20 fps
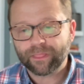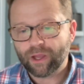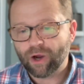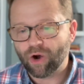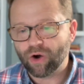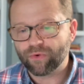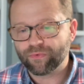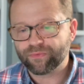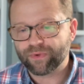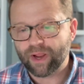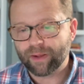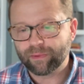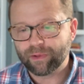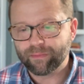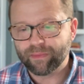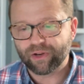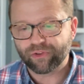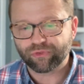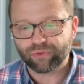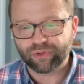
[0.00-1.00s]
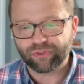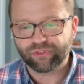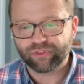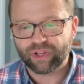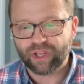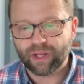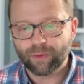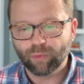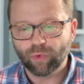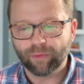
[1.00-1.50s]
our Family Ministries
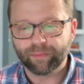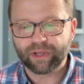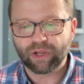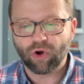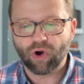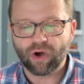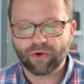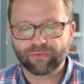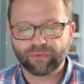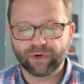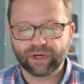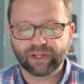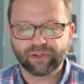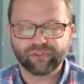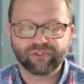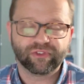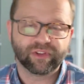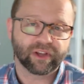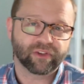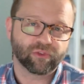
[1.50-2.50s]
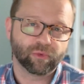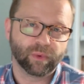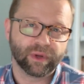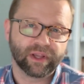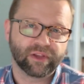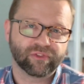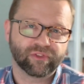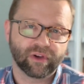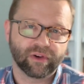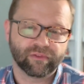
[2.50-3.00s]
team will be offering 6
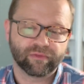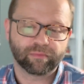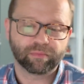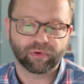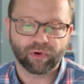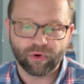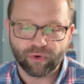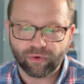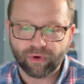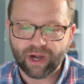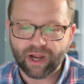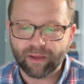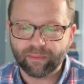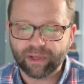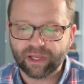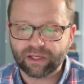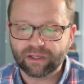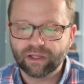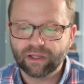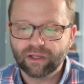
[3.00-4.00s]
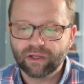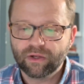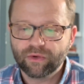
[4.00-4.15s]
weeks of programming